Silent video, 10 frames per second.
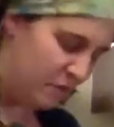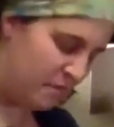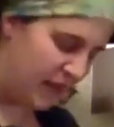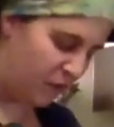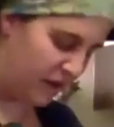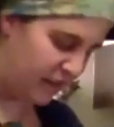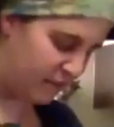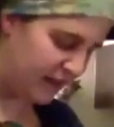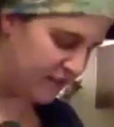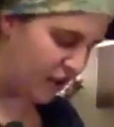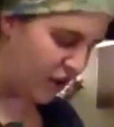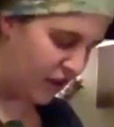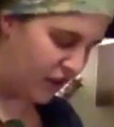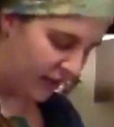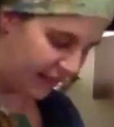be with me. So
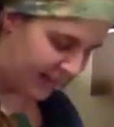like I